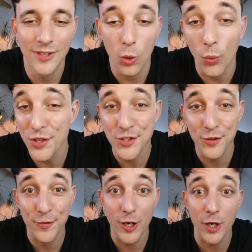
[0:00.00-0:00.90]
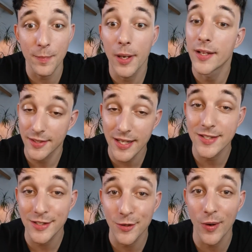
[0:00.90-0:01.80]
What's the verb?
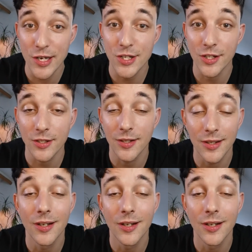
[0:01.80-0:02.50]
That's the question.